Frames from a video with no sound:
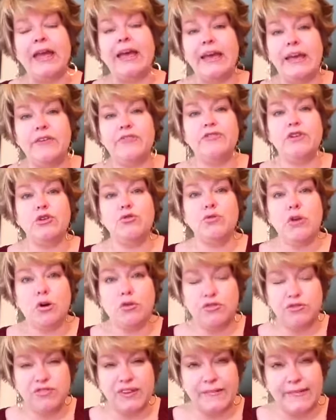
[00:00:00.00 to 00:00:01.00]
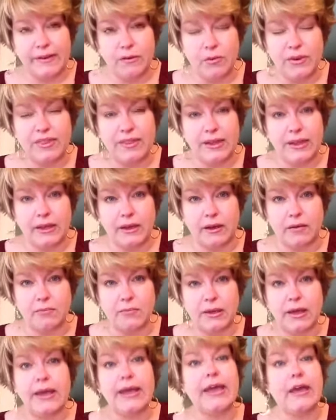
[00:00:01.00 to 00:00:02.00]
If you don't fill it with
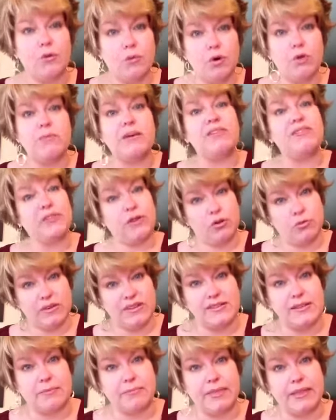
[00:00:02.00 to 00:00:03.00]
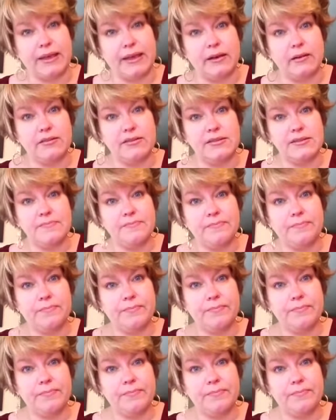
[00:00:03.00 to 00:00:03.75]
him, it will be filled with something else.